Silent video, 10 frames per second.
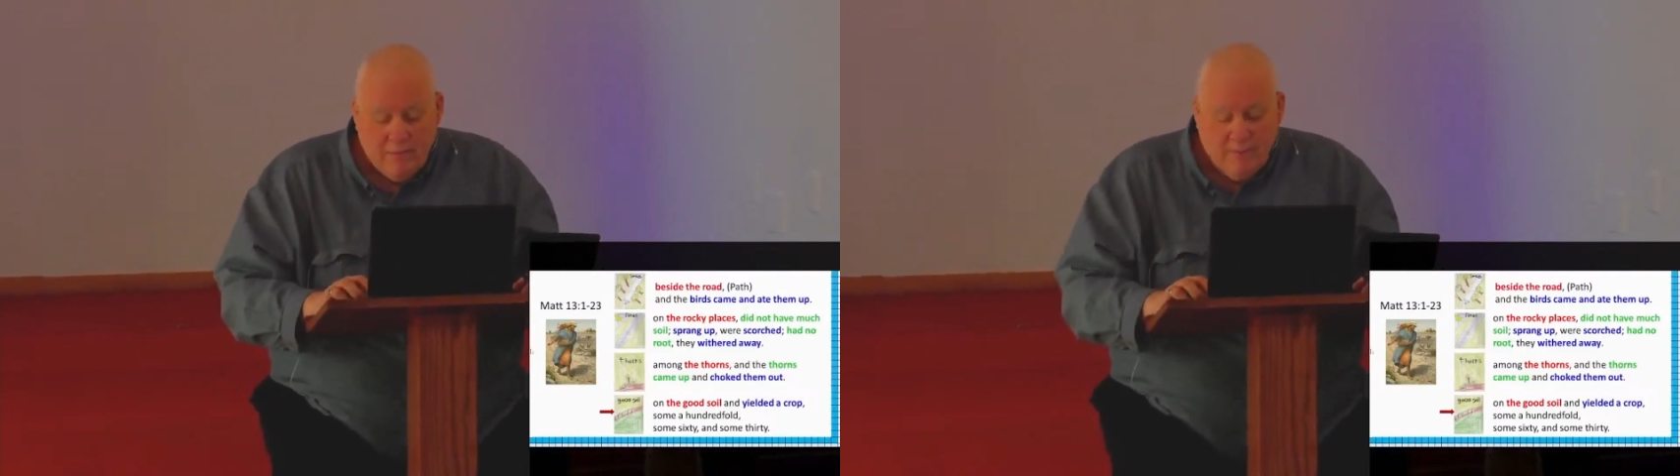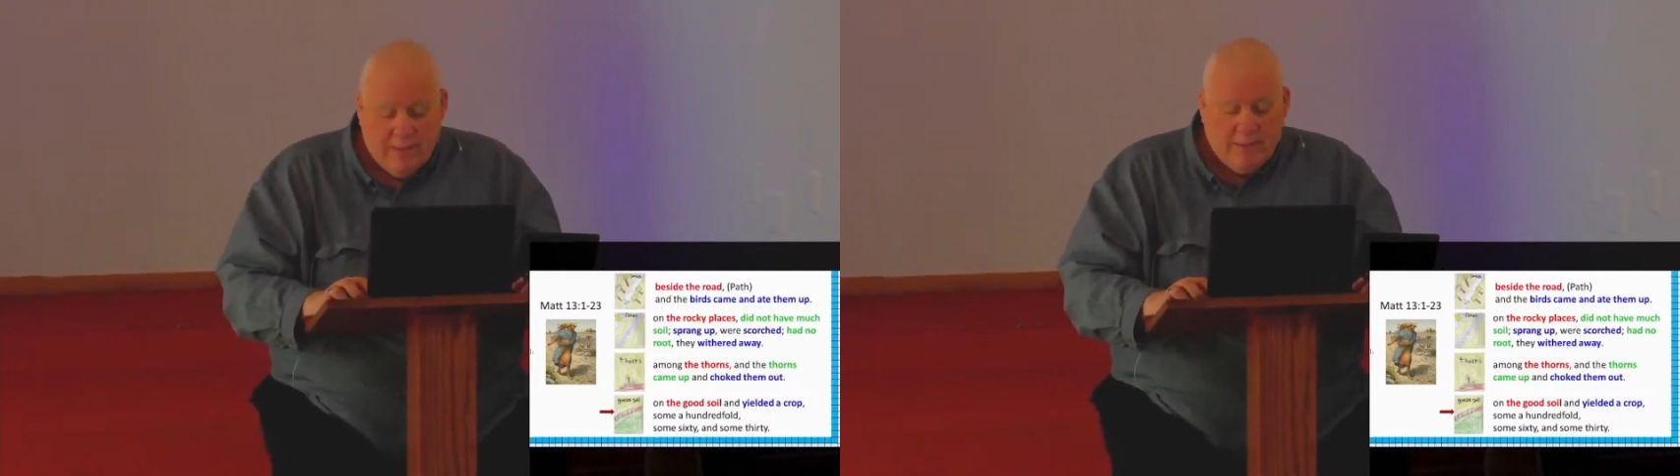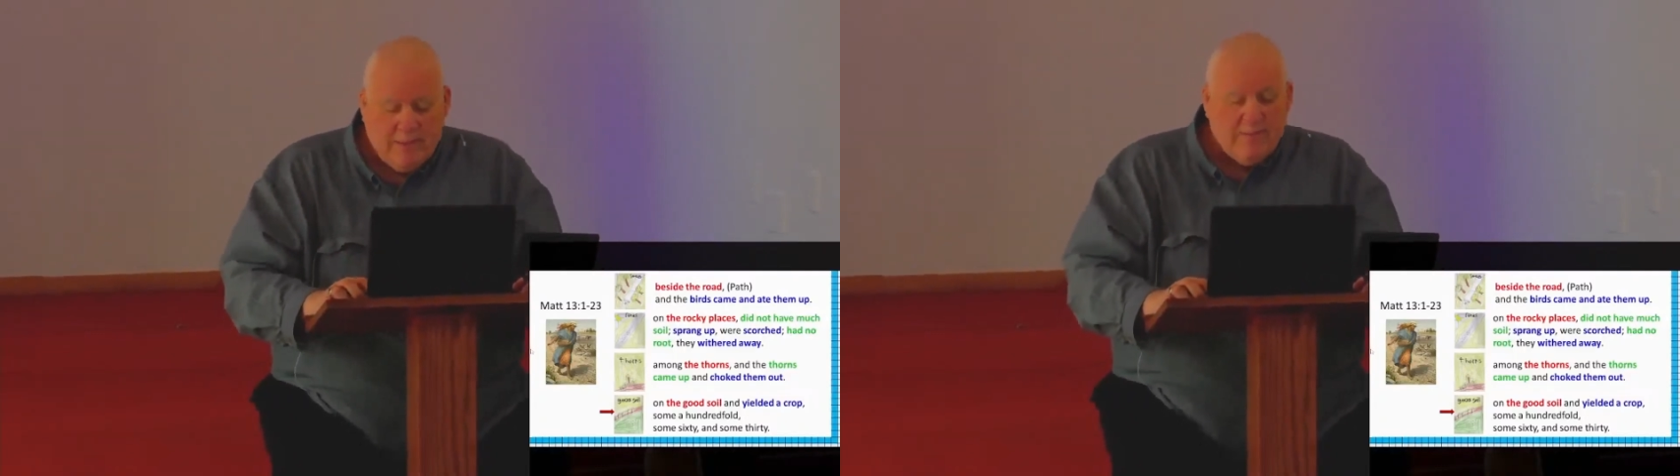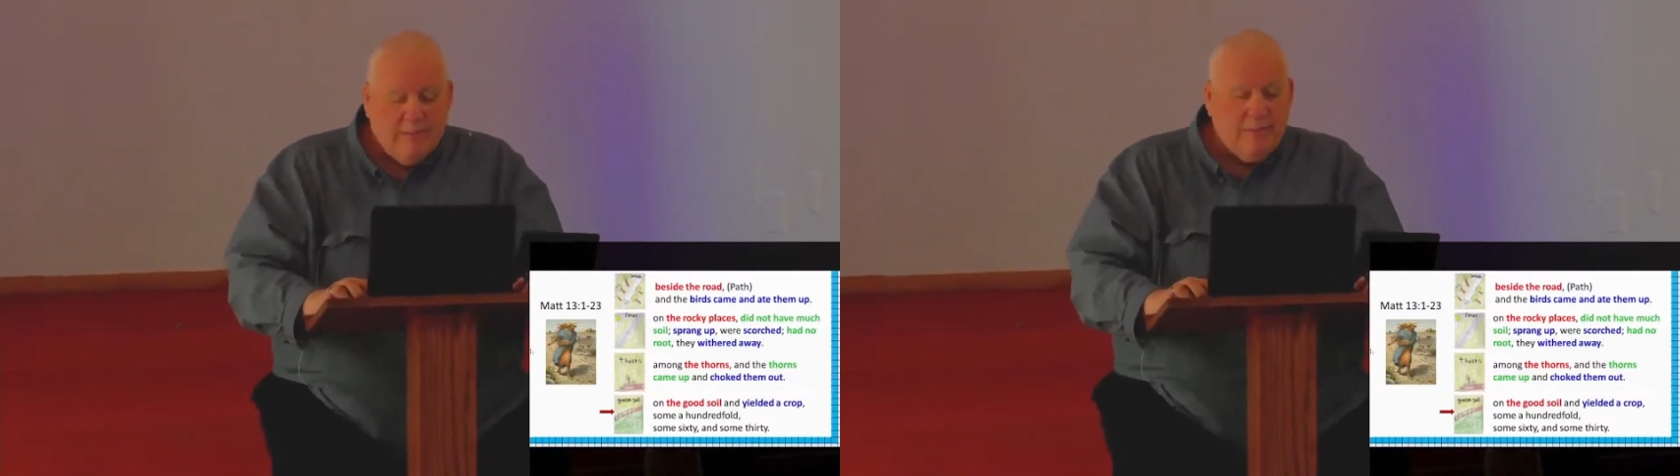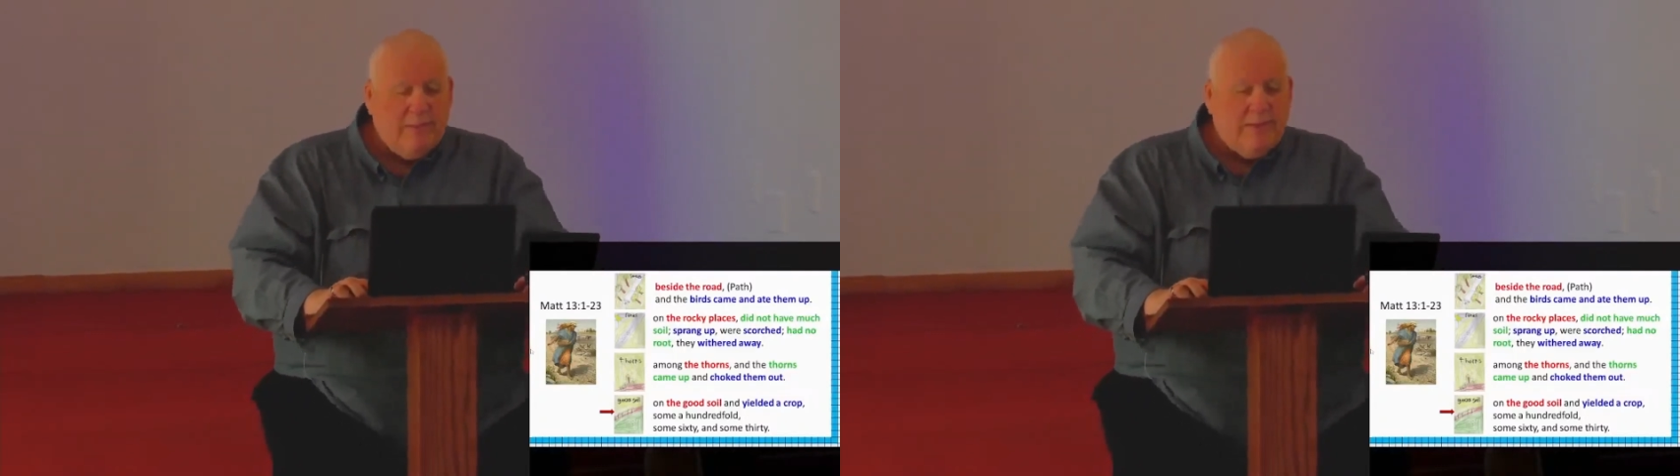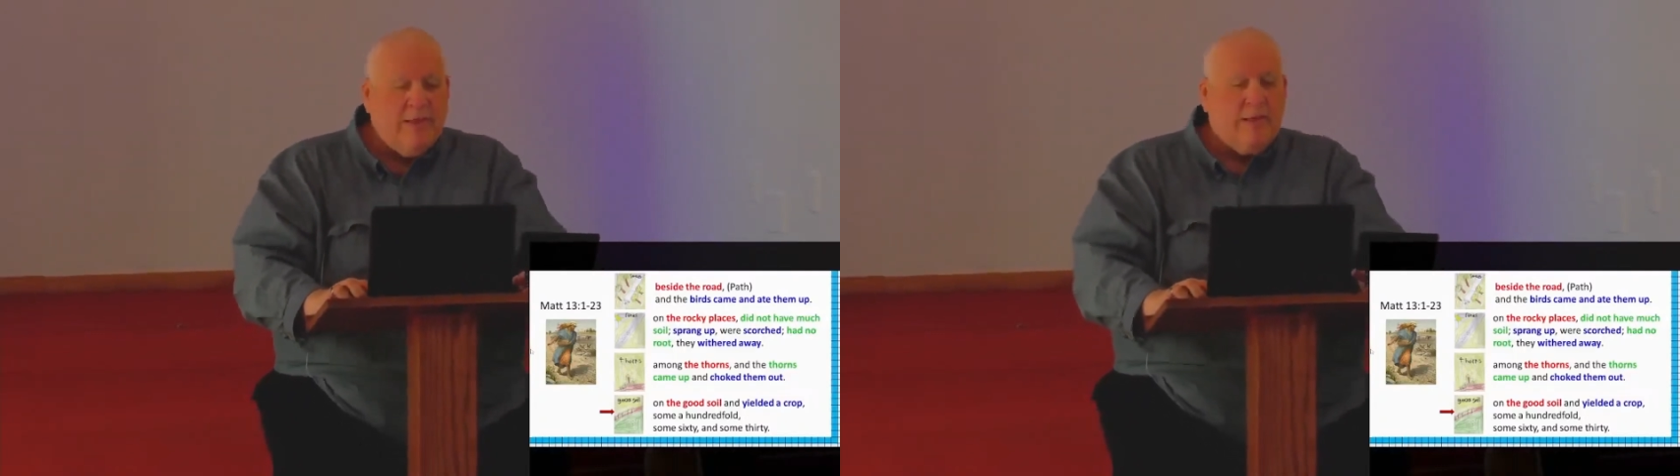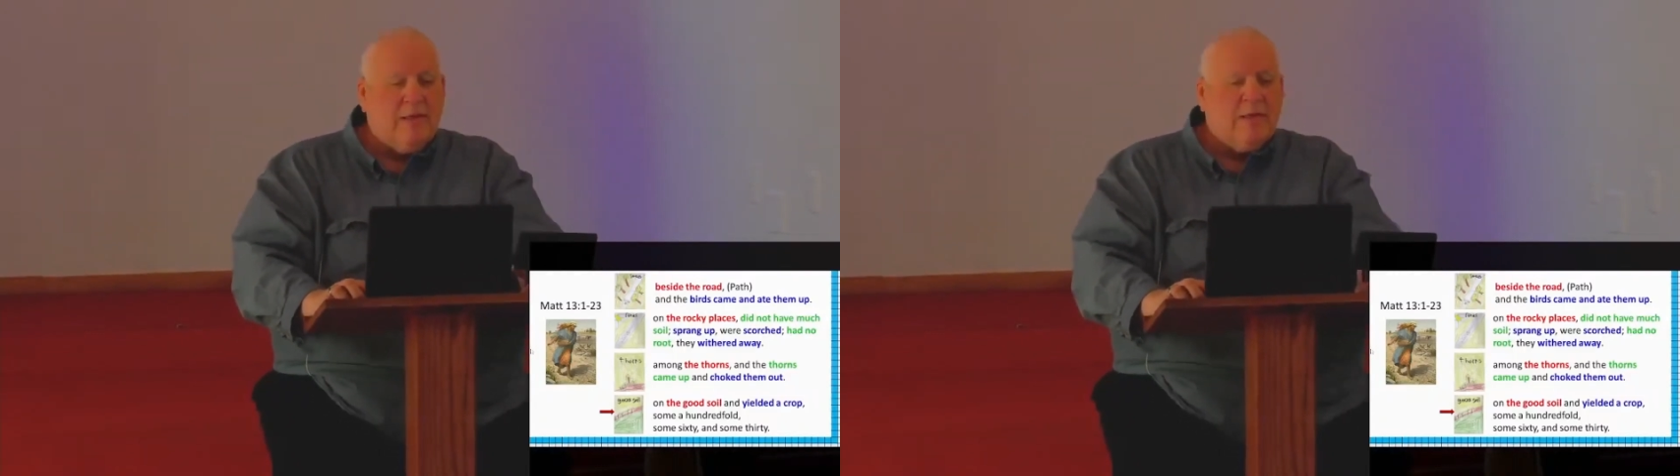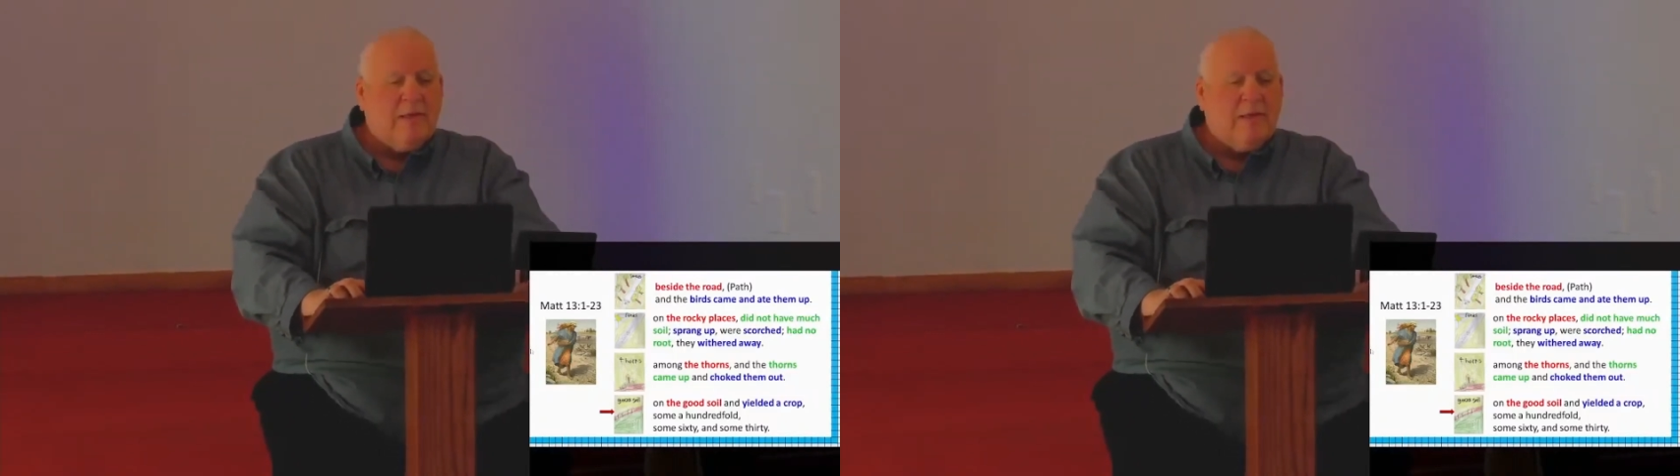Well, let's take a